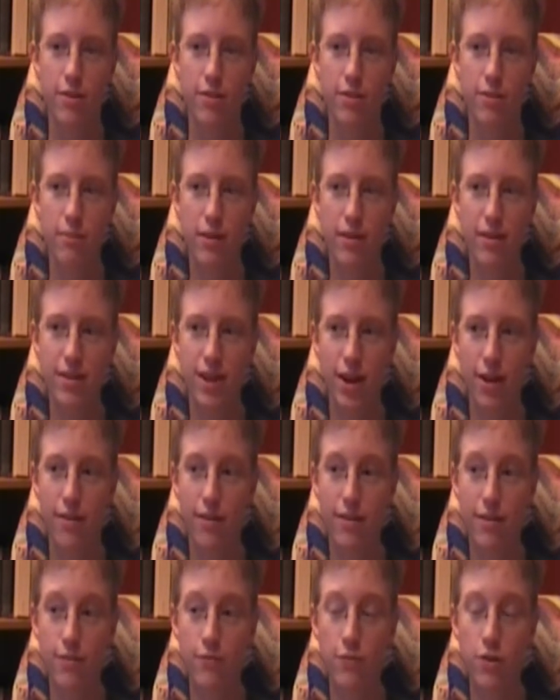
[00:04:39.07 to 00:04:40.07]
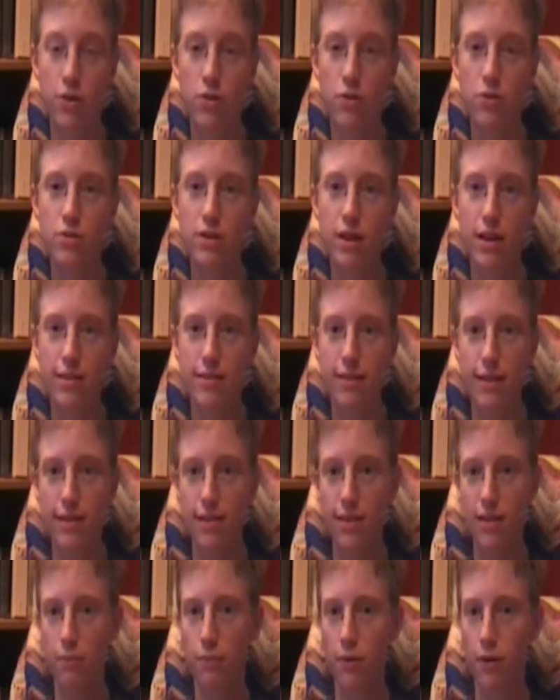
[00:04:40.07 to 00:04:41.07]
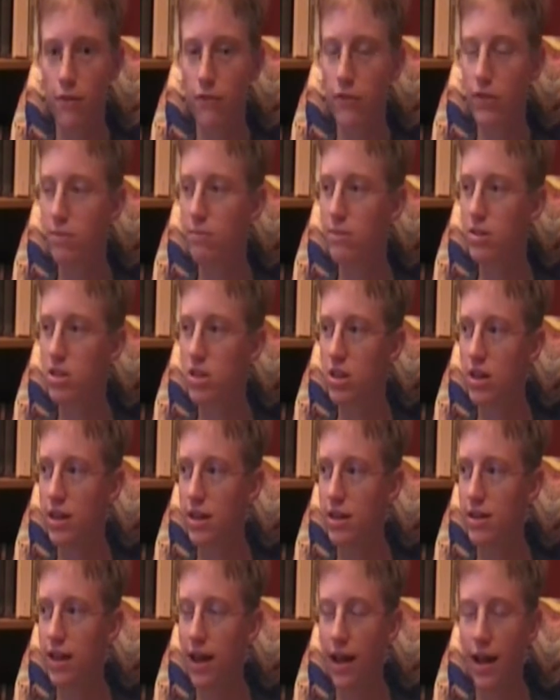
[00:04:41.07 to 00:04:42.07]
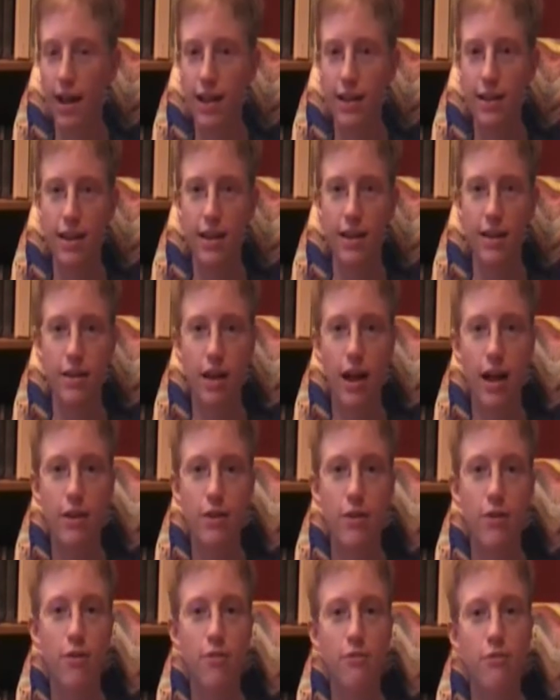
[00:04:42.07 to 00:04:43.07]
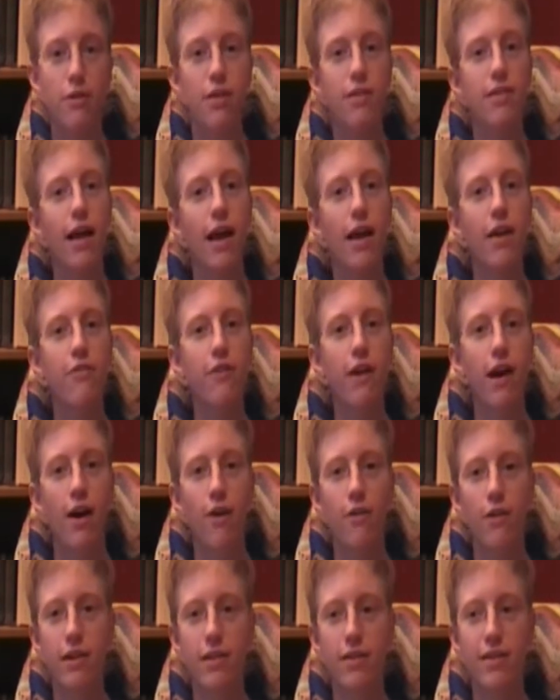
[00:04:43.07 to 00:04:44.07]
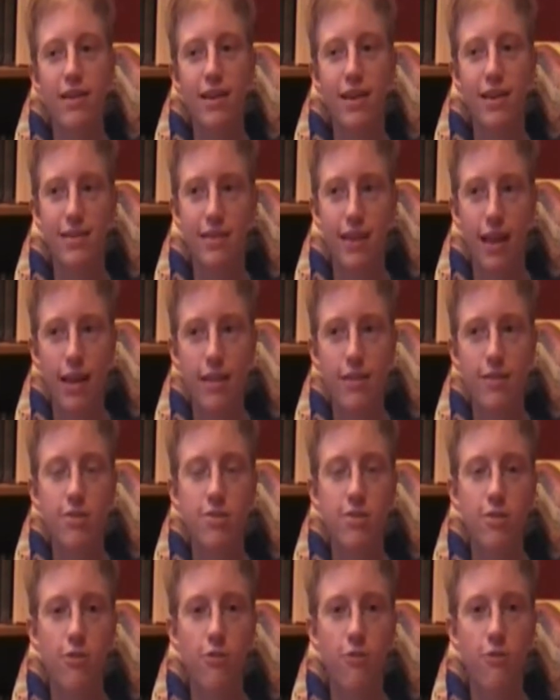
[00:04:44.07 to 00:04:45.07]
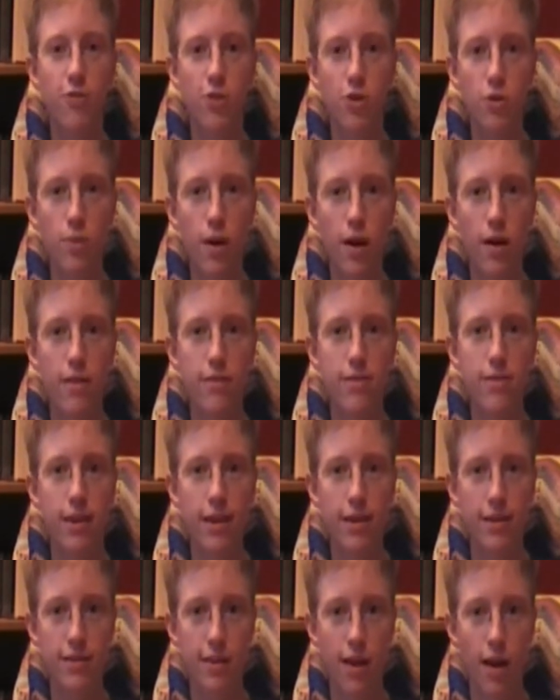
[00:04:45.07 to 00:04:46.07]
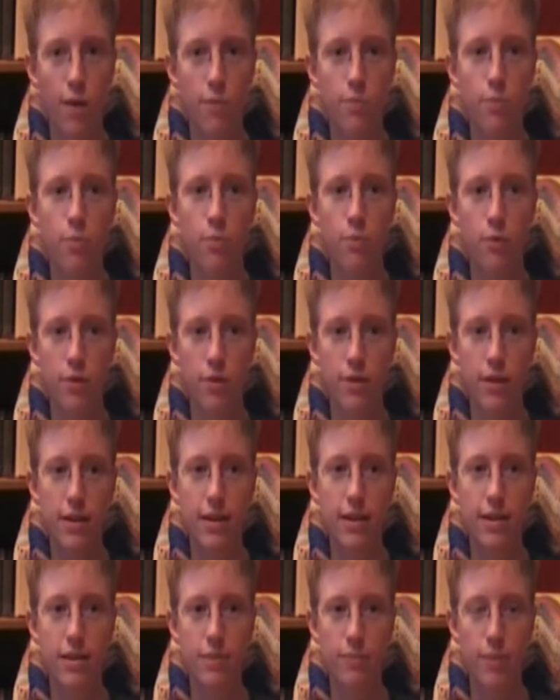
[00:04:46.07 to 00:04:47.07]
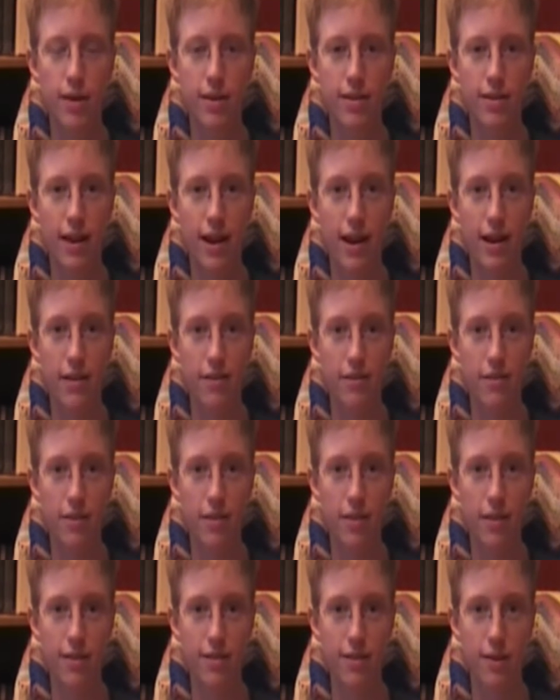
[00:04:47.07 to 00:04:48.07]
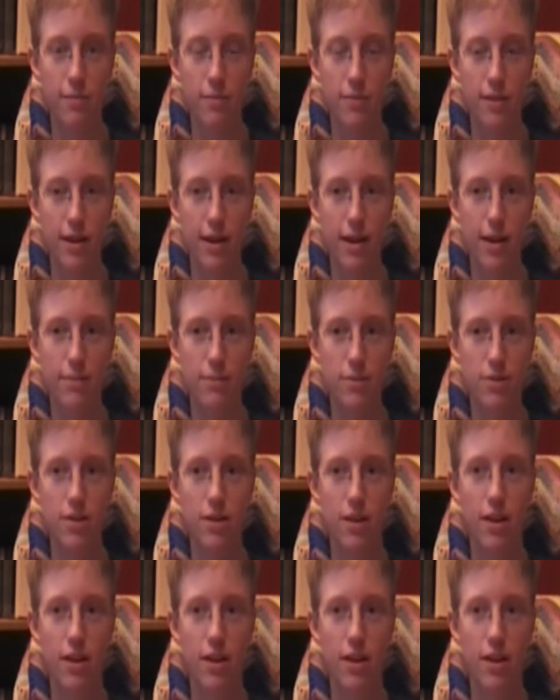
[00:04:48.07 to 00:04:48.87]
the military is viewed as like this perfect machine, and I know in real life how it tends to foobar things up pretty spectacularly sometimes.